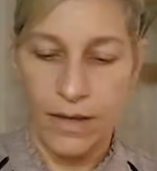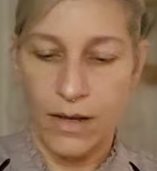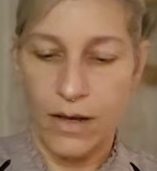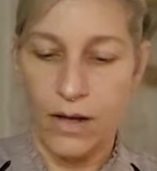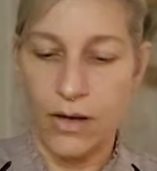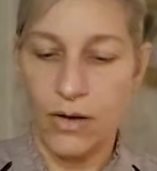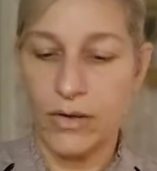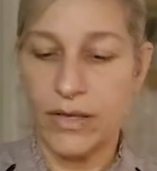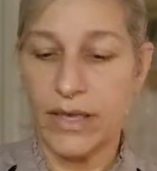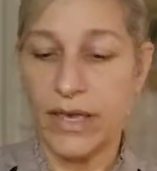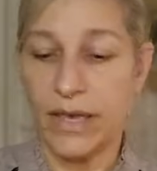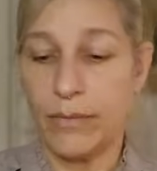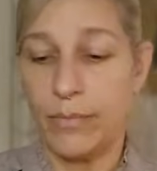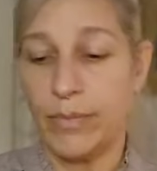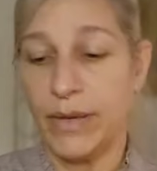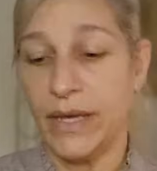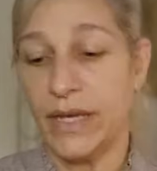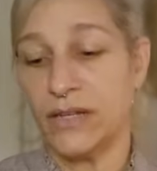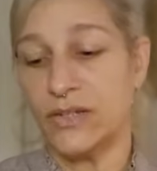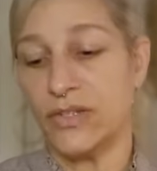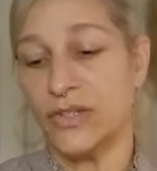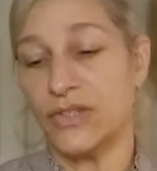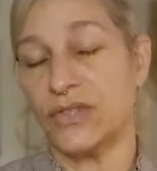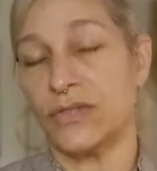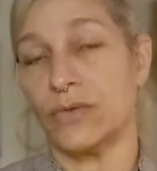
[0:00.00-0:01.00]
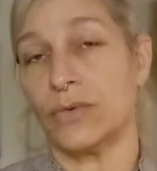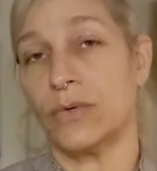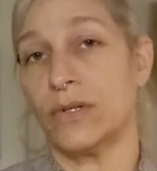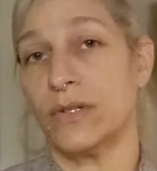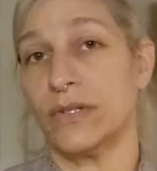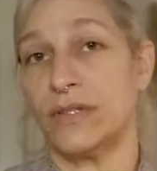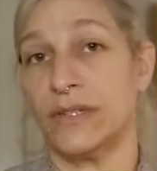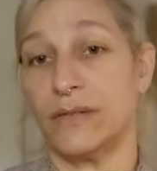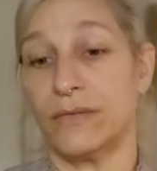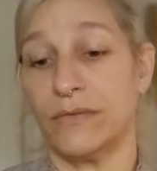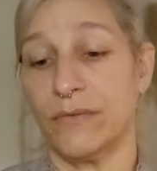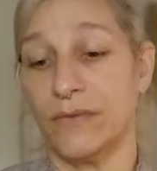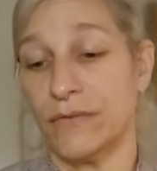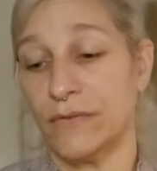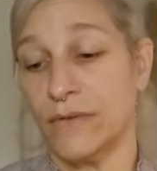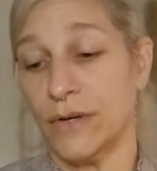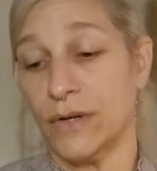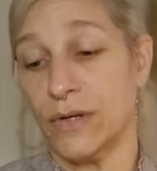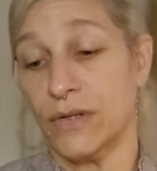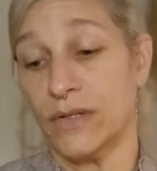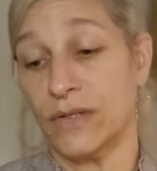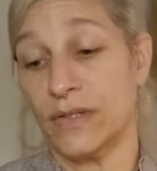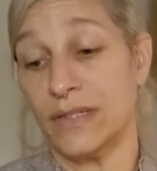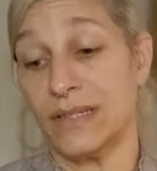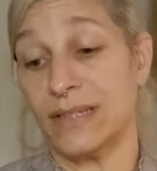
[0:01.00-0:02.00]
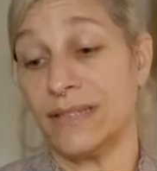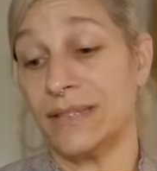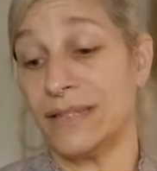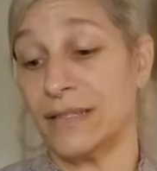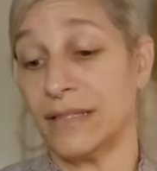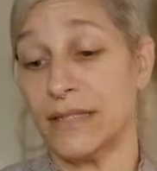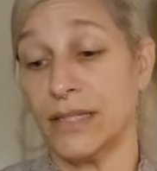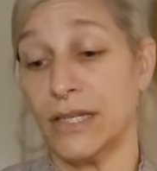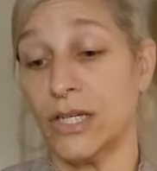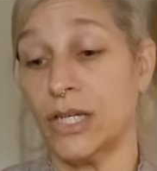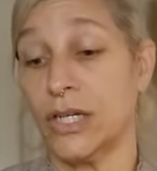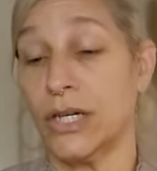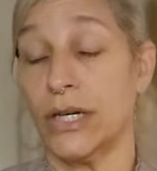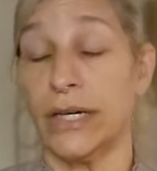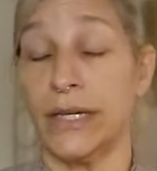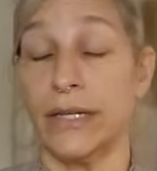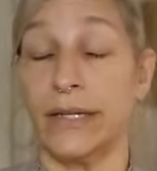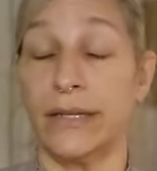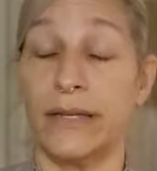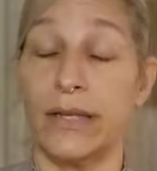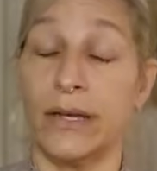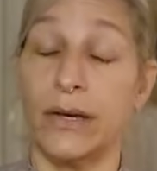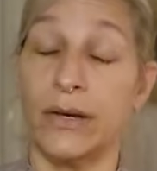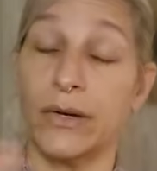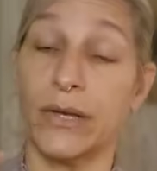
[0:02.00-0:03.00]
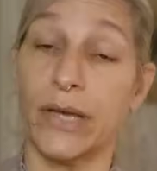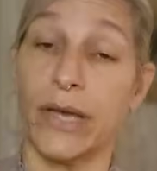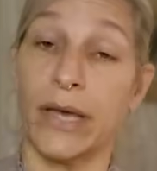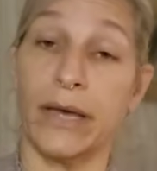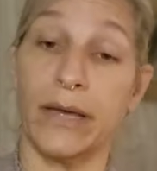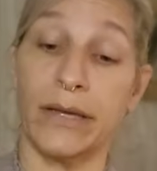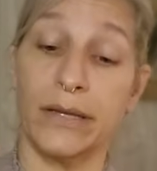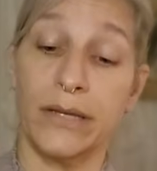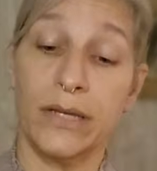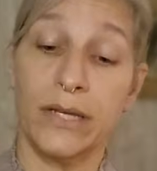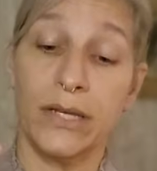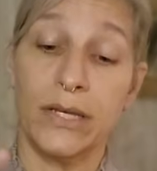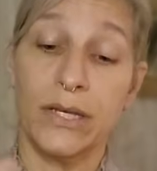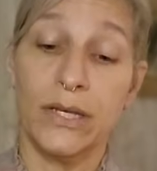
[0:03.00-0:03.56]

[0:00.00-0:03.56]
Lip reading: Okay. Page of Swords in reverse. This isn't good. Okay.